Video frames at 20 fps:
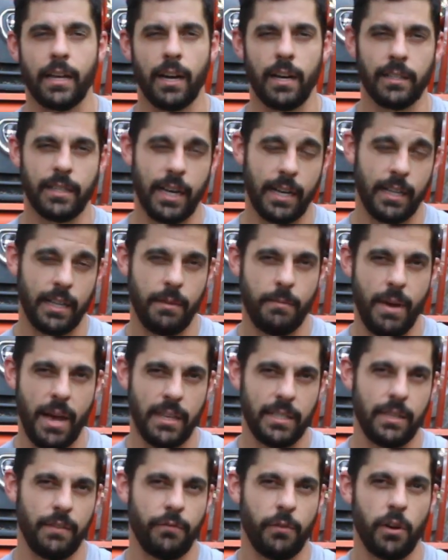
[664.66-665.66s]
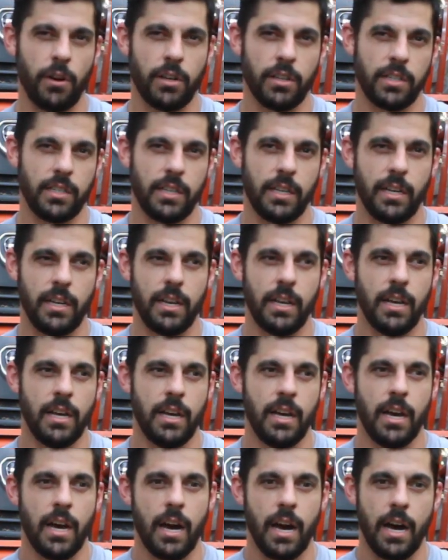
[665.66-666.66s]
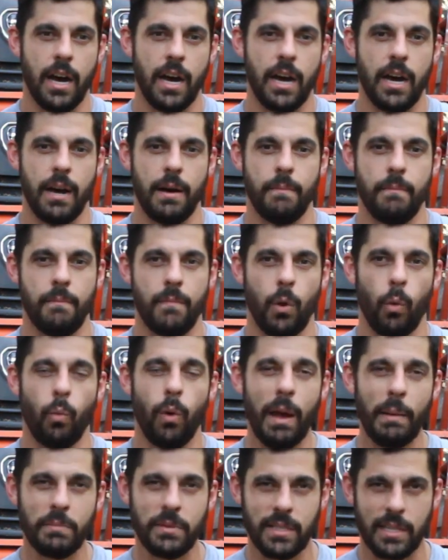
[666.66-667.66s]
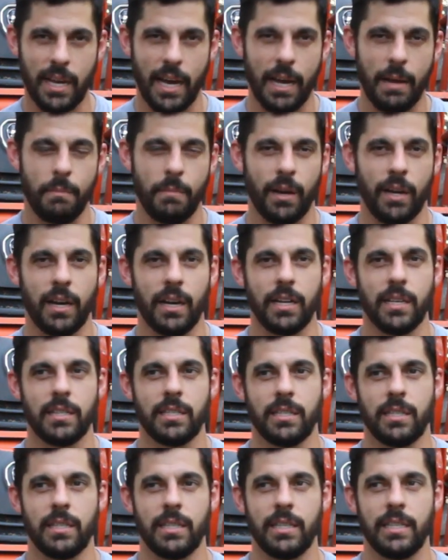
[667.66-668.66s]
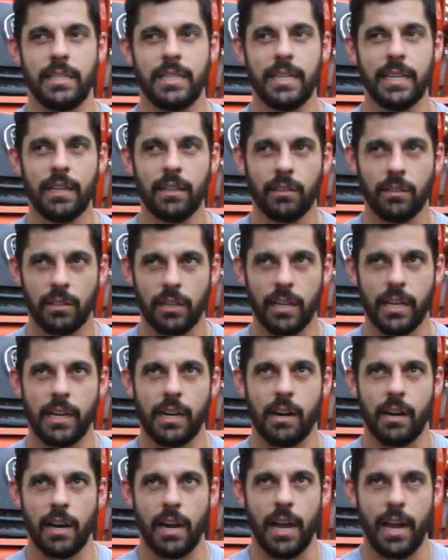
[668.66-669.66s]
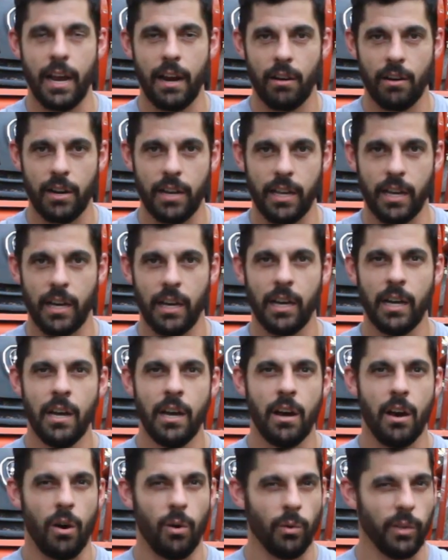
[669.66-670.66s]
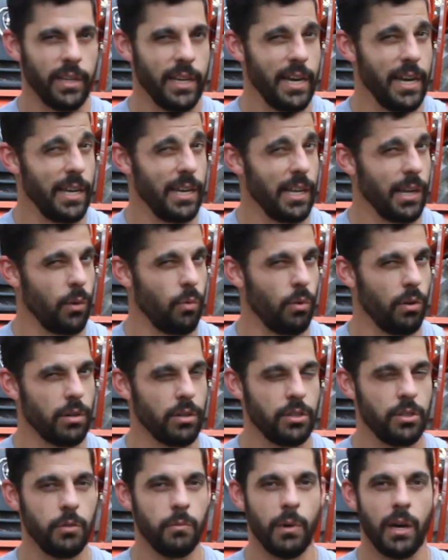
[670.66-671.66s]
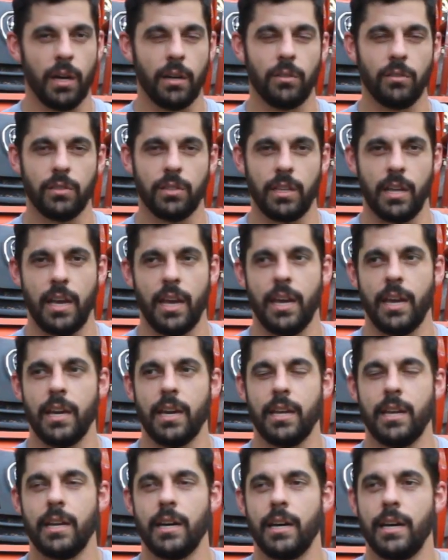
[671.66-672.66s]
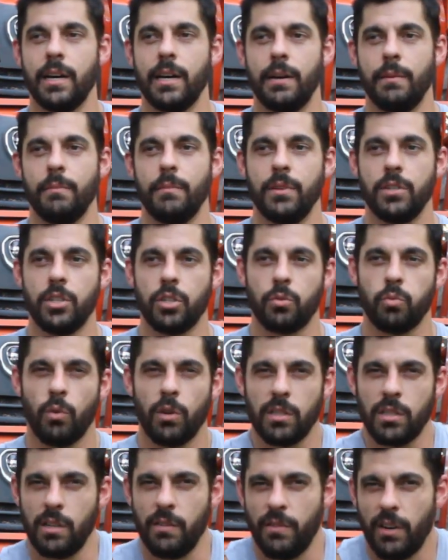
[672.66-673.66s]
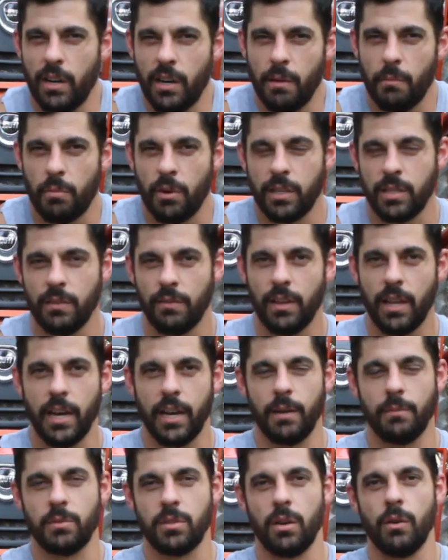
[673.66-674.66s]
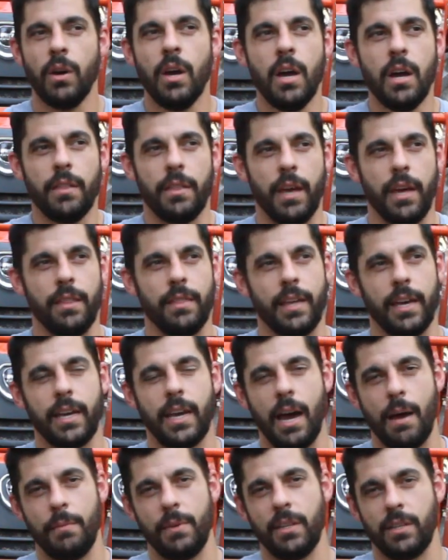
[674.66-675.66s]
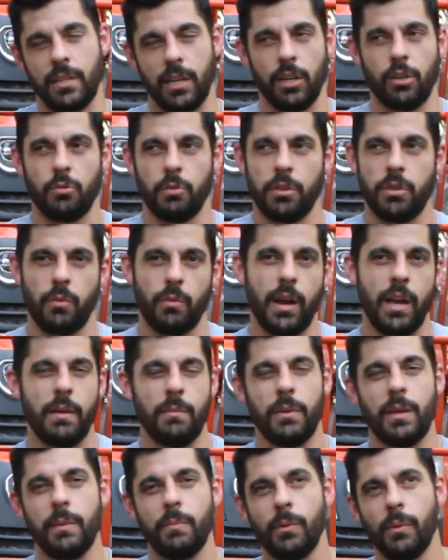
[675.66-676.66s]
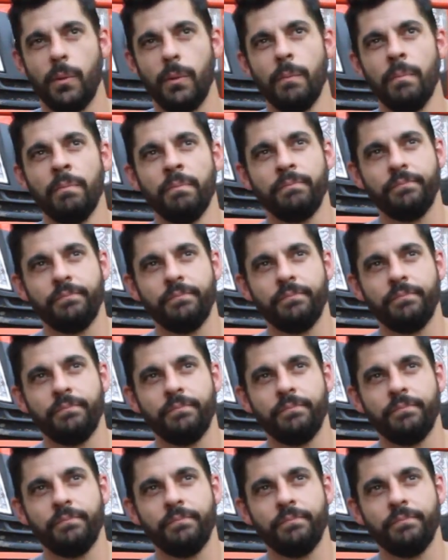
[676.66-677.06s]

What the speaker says: contacted the Massey Ferguson website, because the dealer in our area only had like 1 or 2 models, and it just wasn't a very impressive lineup. So they got me in touch with the right people.